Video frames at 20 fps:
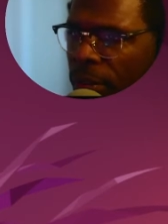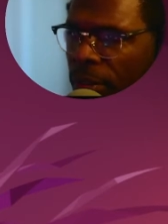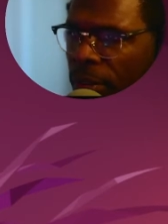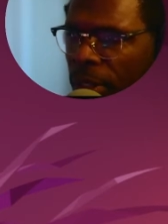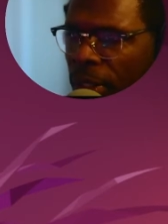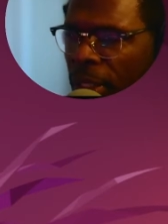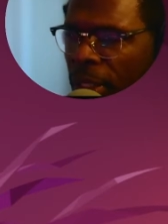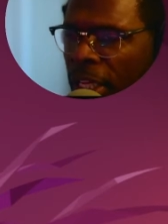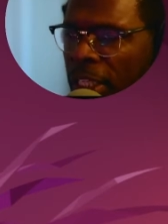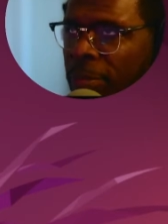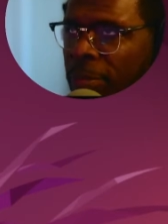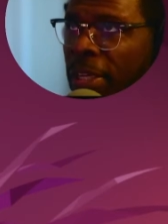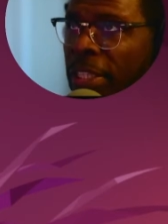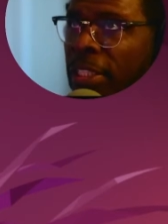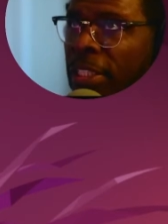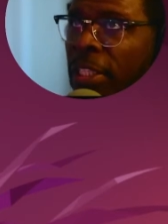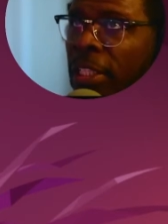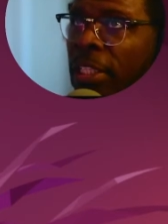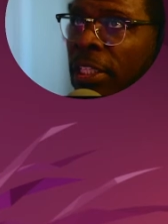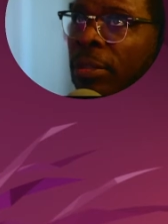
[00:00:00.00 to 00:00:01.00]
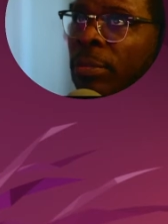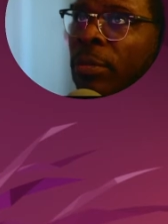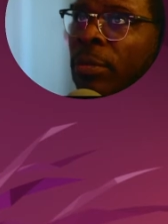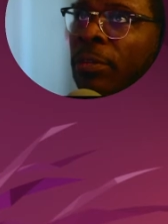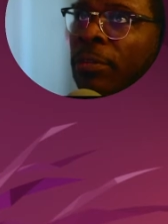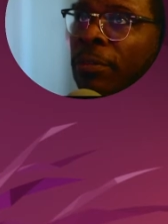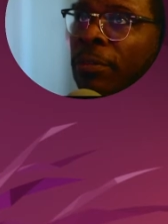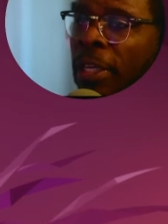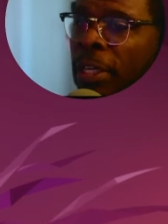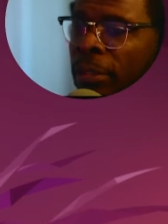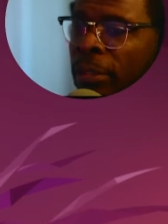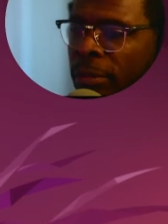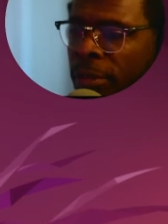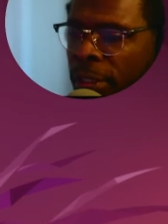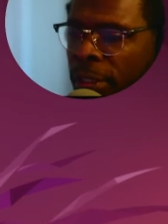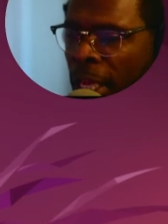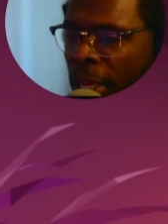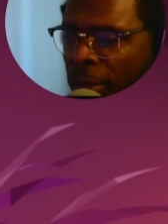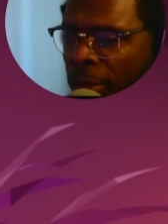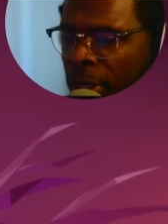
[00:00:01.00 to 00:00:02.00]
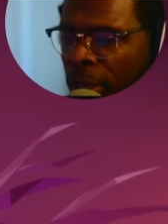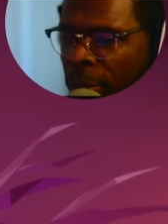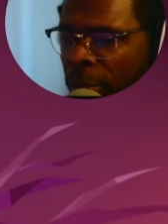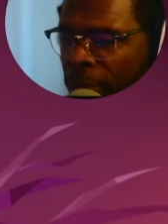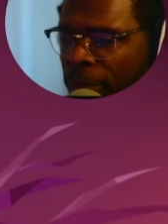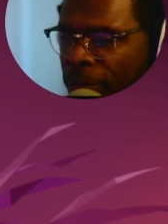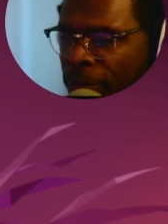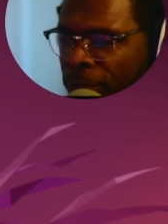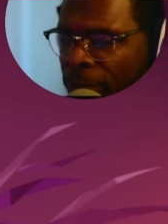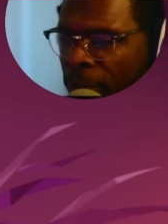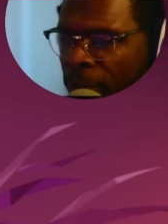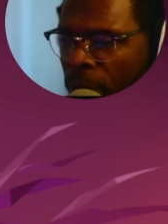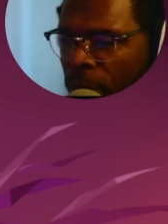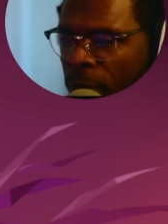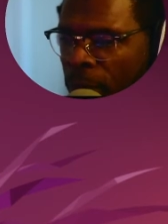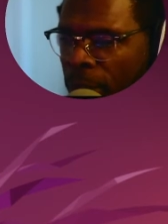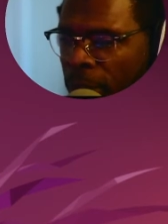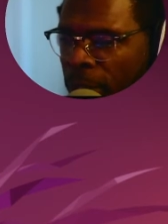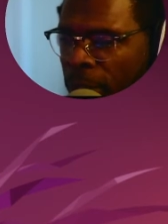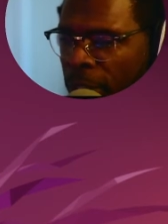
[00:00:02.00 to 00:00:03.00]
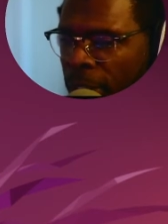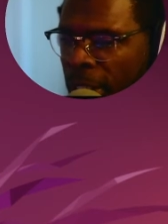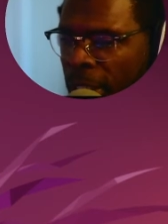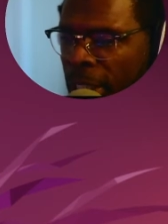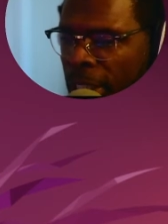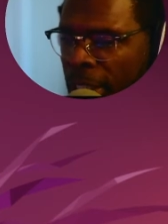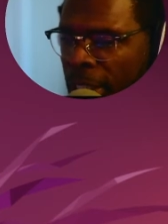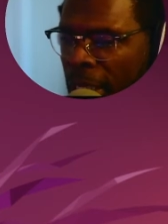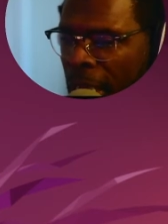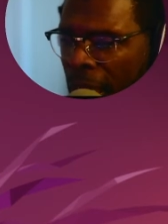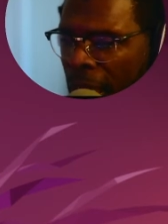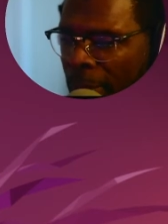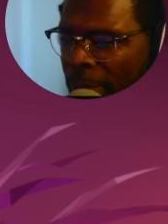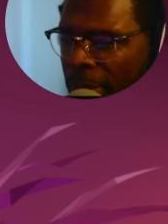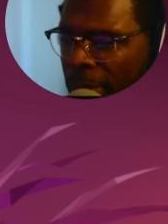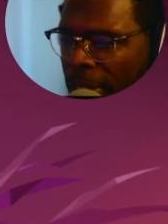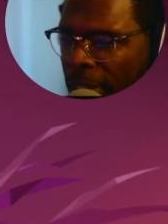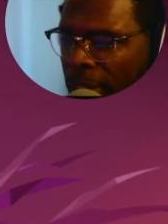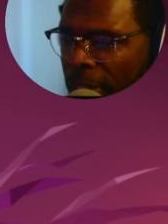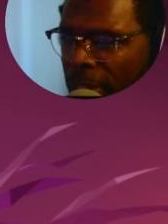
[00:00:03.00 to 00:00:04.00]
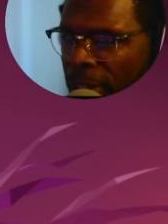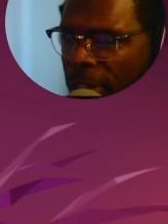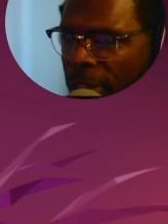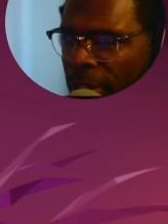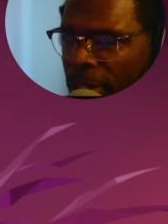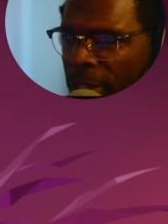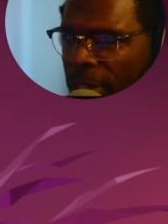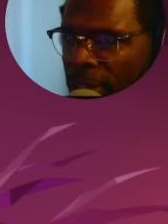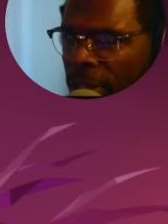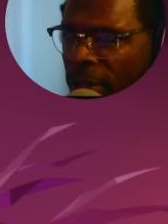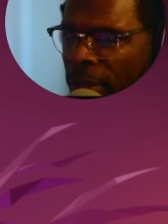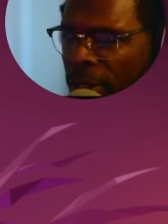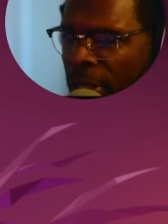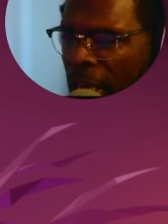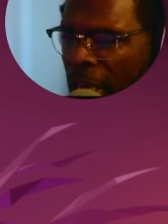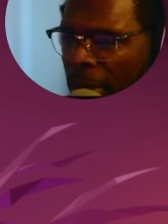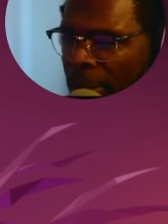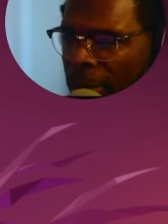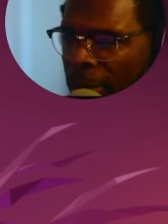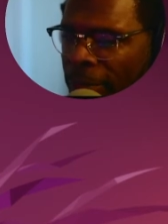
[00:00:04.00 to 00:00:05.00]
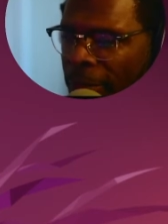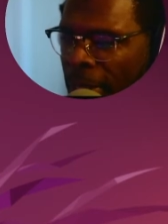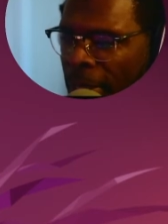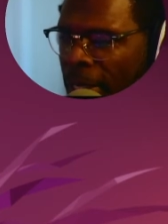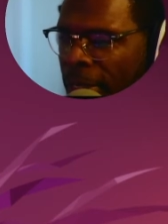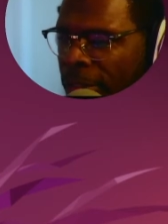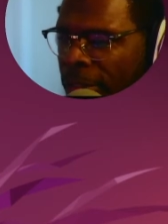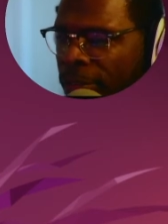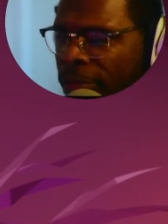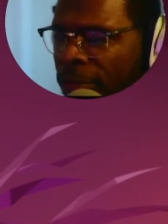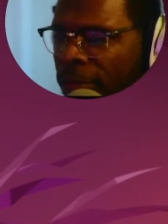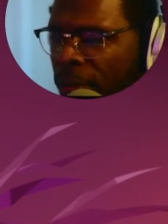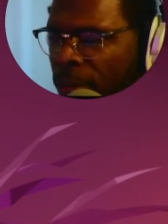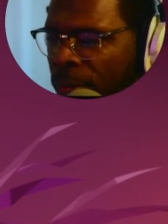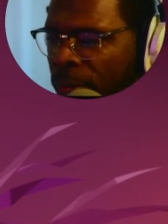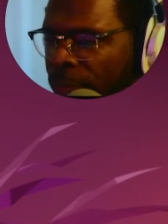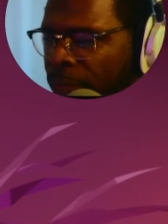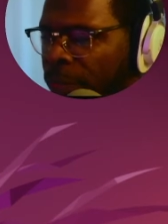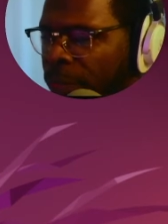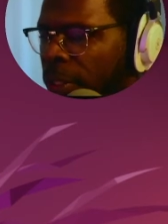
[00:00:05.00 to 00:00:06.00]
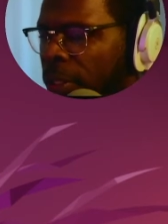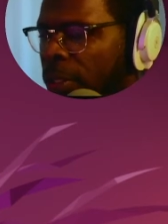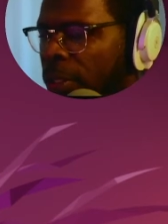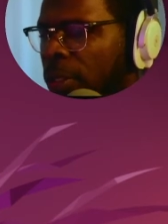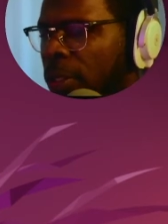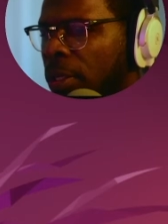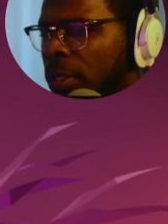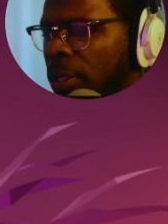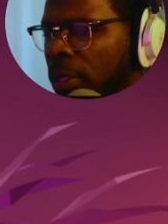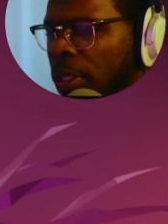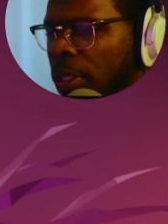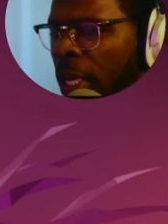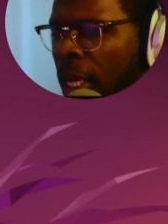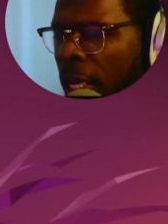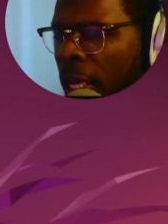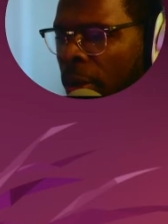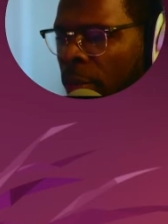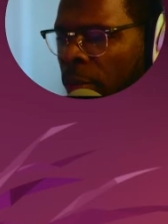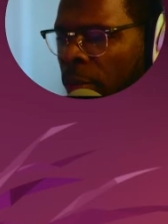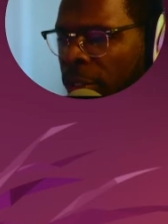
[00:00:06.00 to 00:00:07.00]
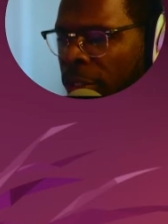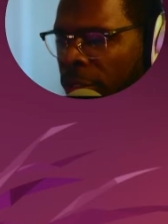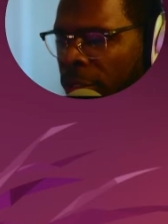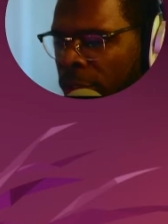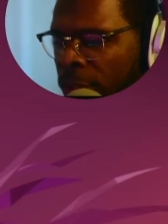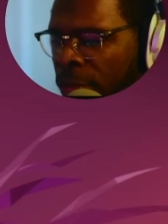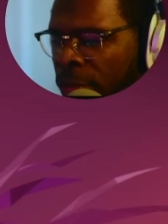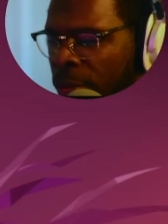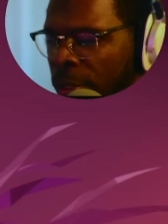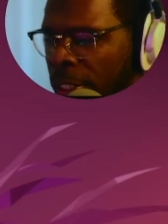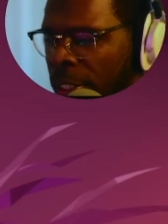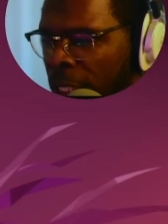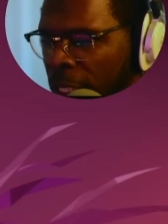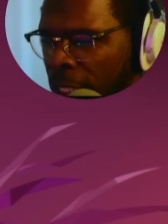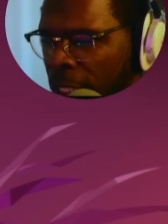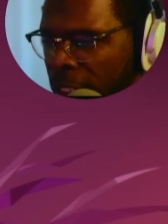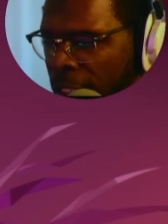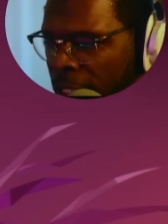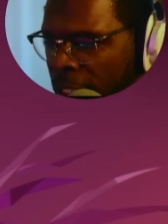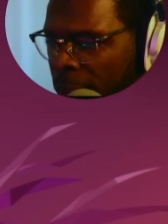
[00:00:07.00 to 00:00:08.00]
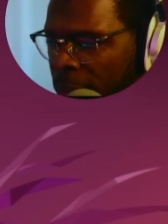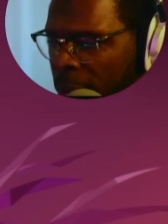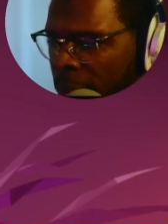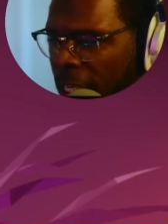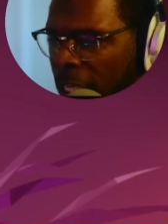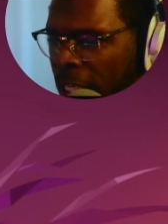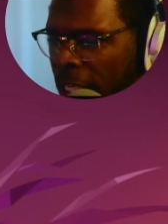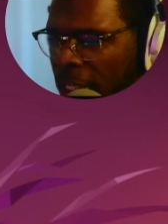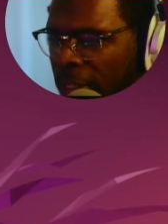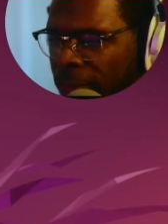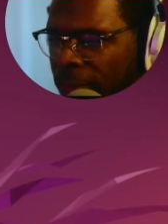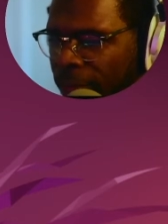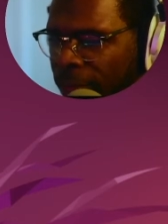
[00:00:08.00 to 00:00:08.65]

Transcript: that's basically the move file. Now, number 4 is copy. So copy files from when you do in CP,